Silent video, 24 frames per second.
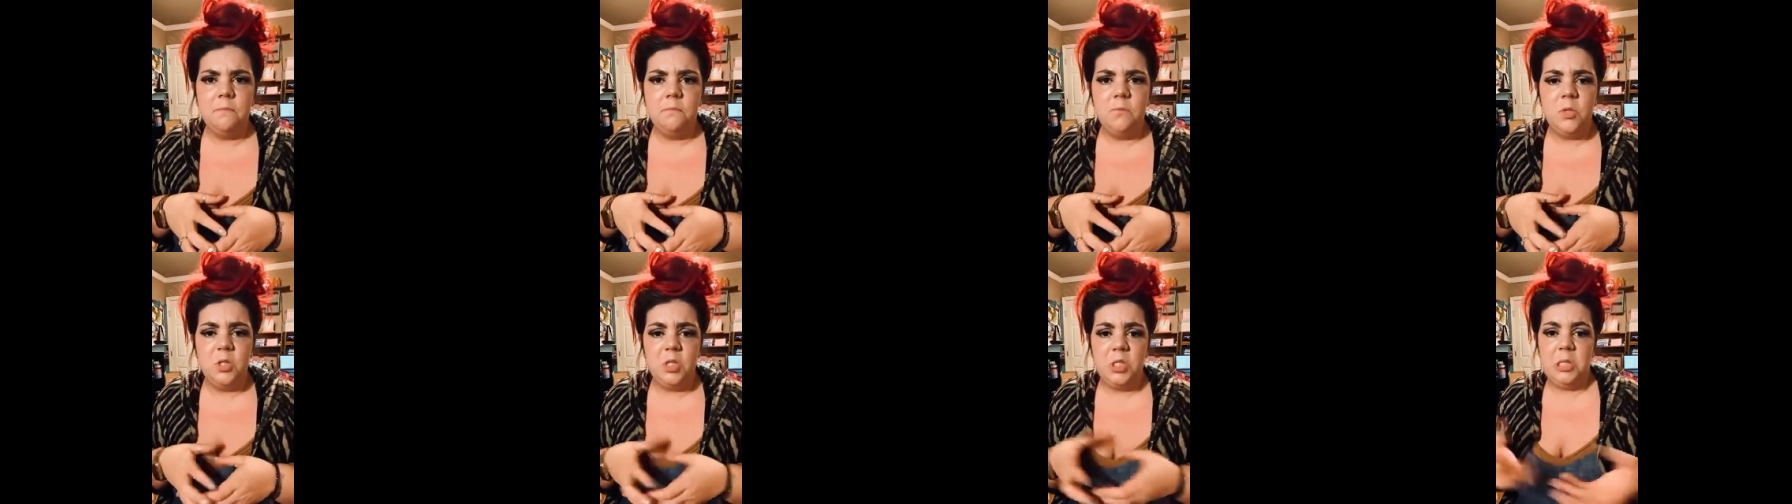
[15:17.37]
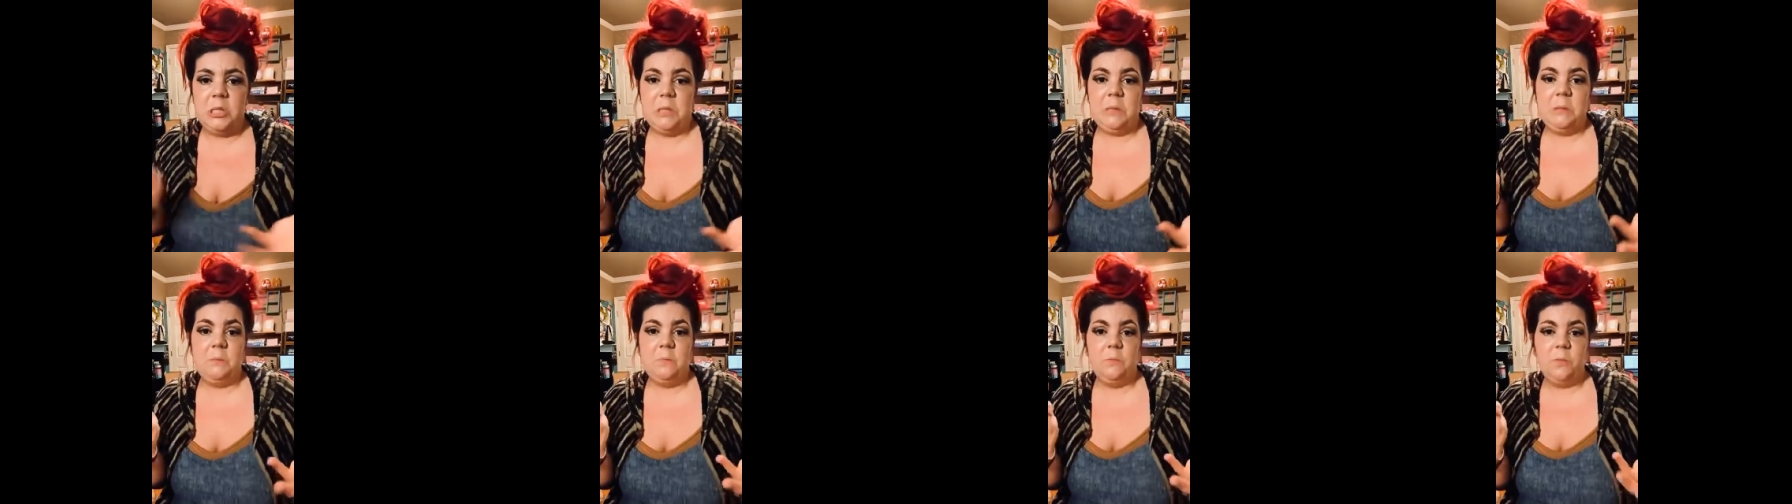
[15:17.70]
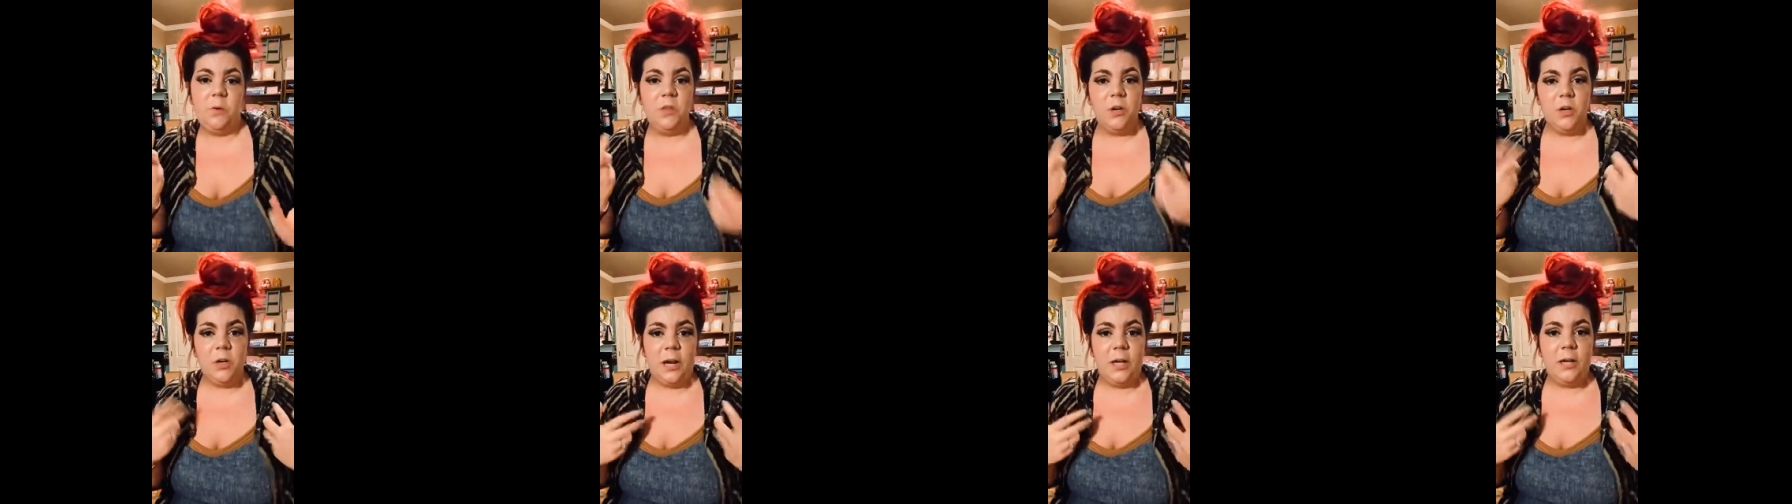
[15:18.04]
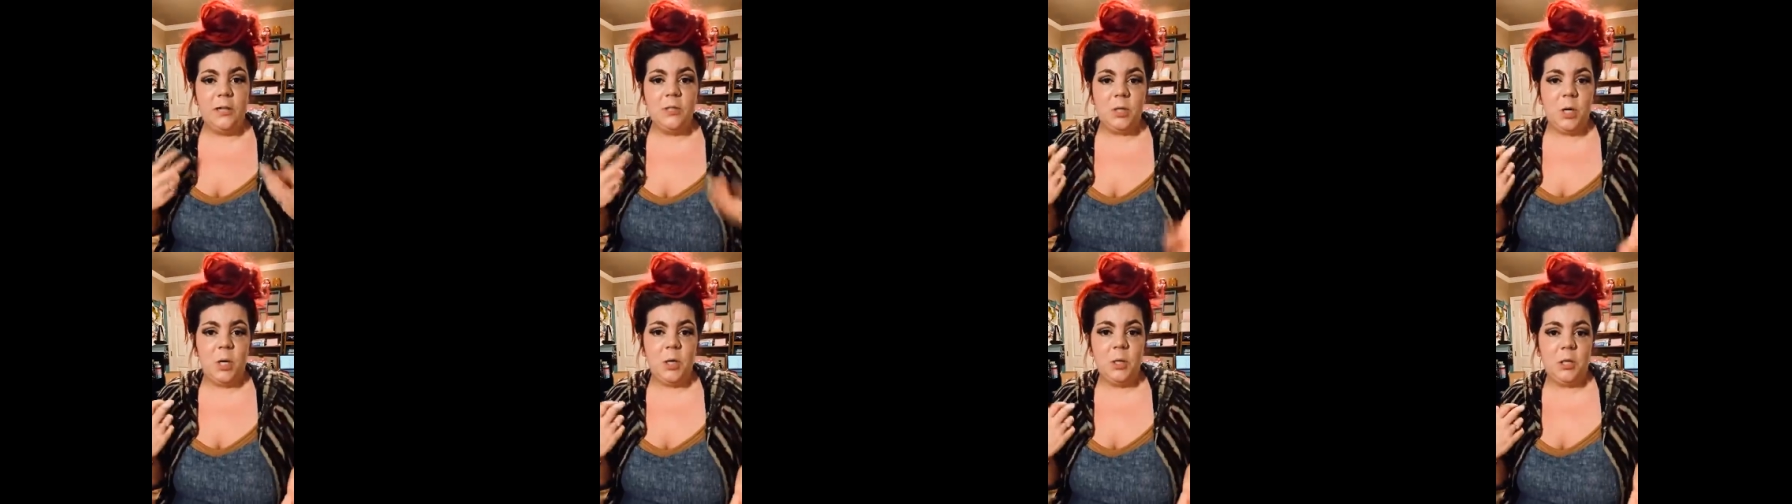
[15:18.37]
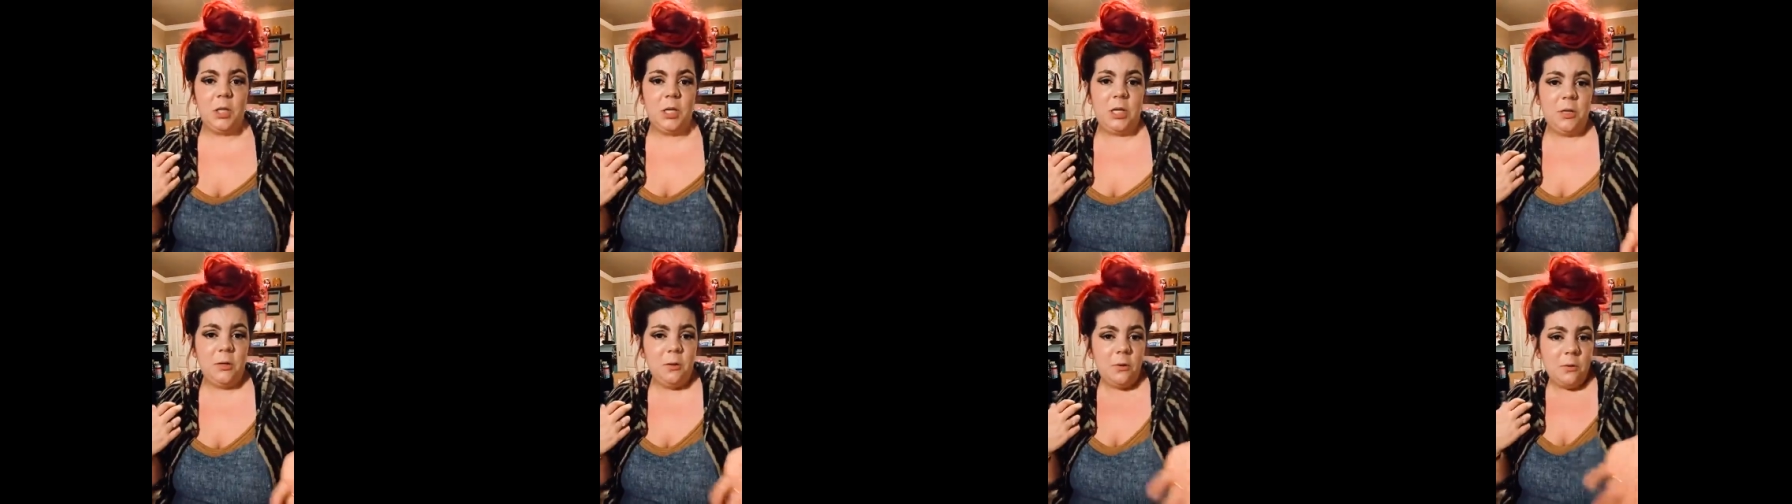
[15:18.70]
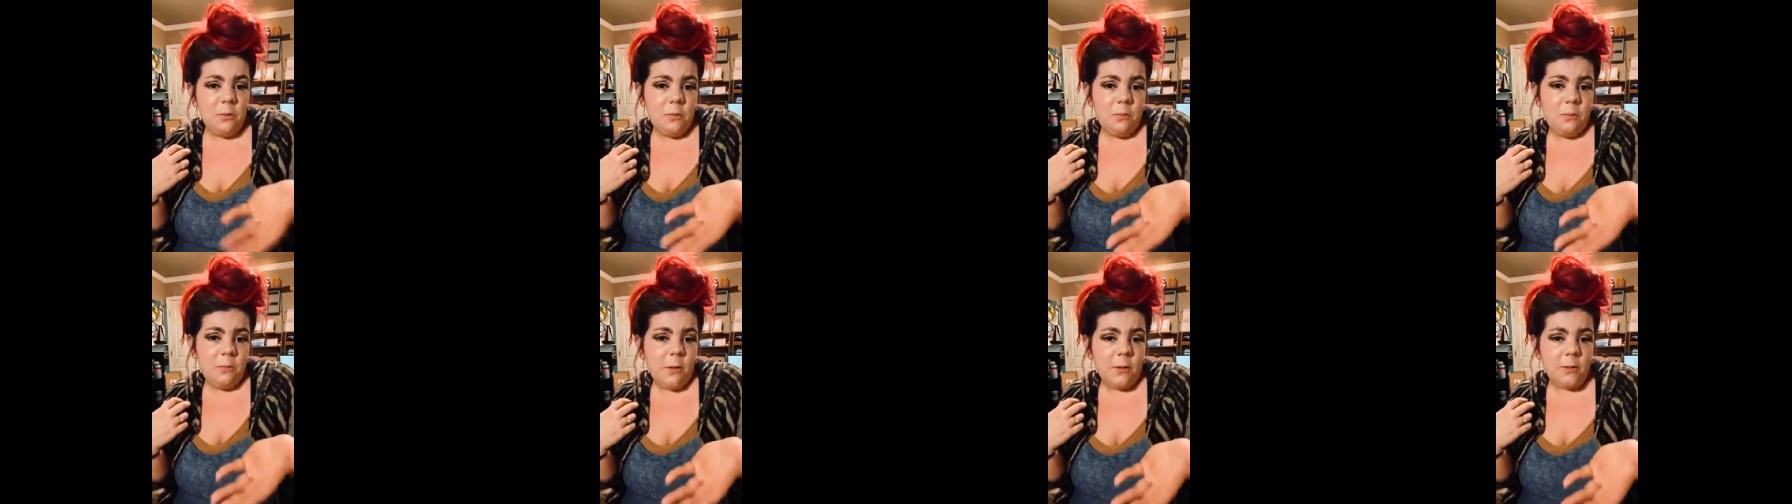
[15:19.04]
just with their nails all
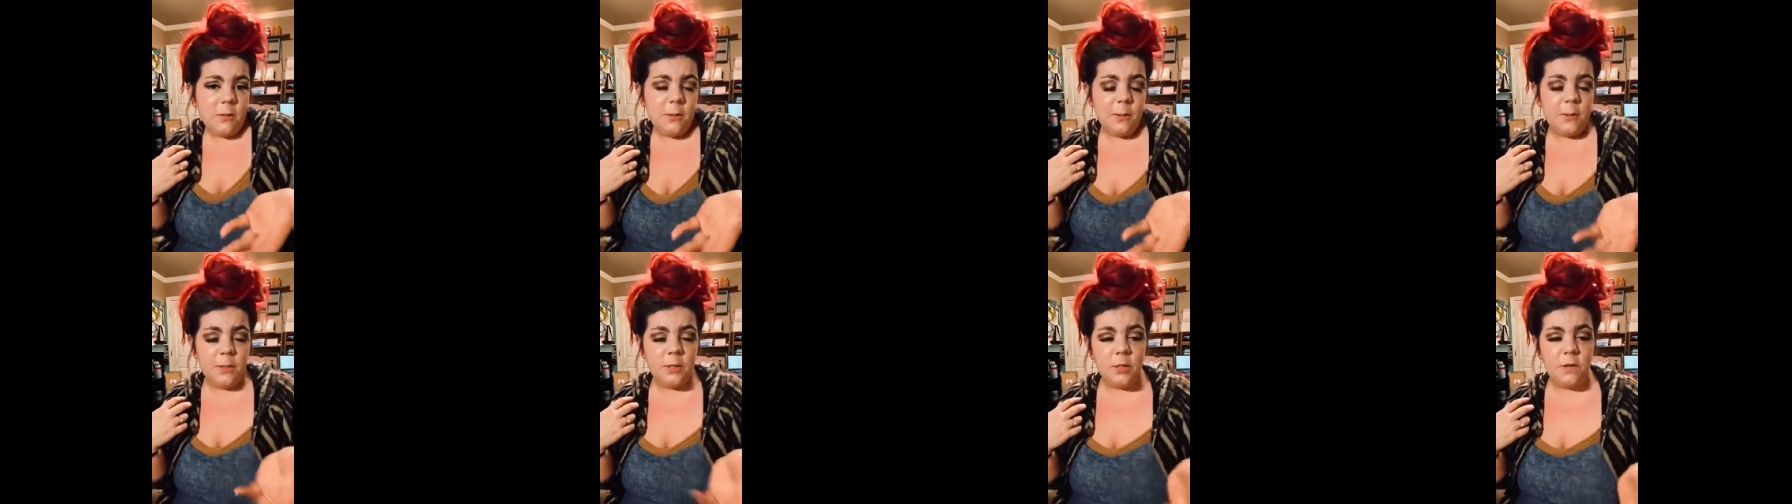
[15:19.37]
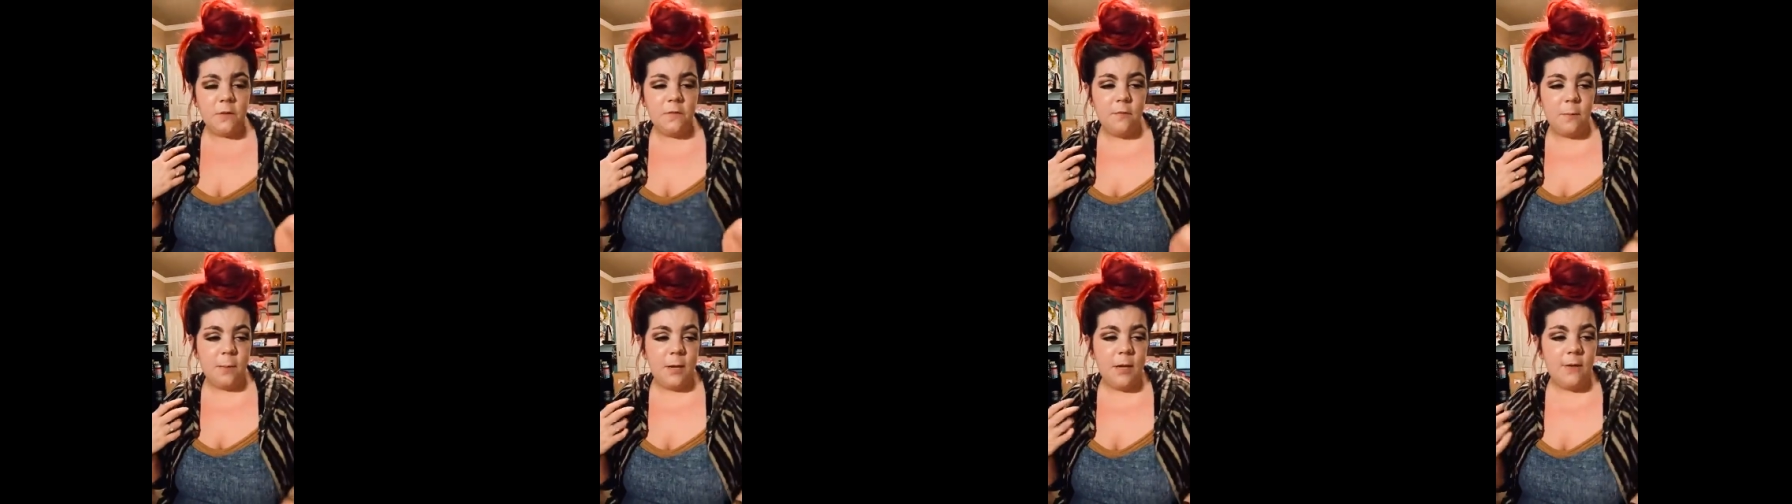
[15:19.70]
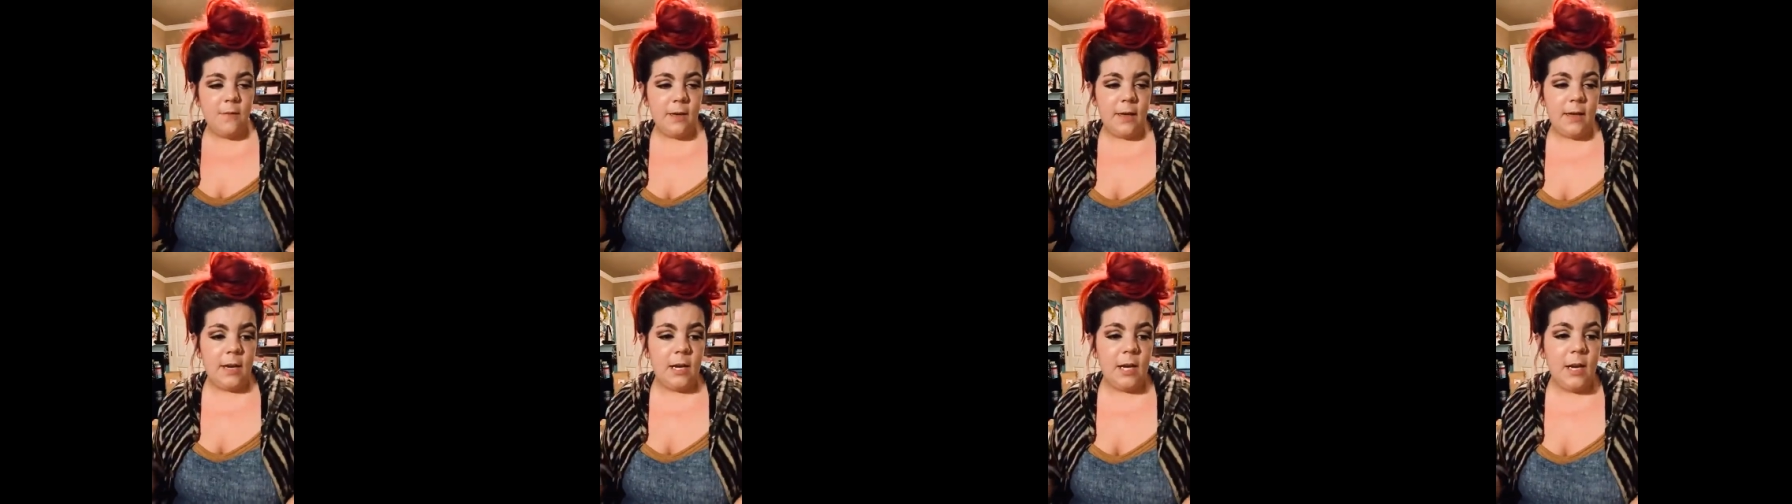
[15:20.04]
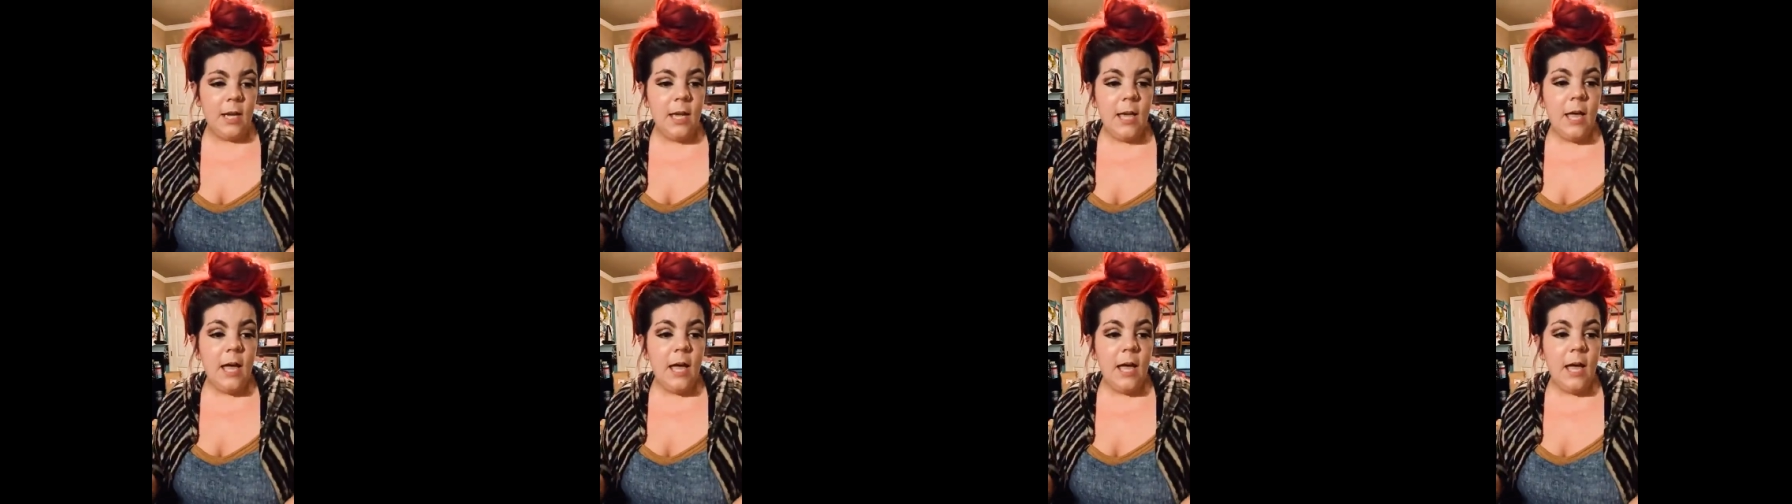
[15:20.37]
cute, post a picture of a minivan,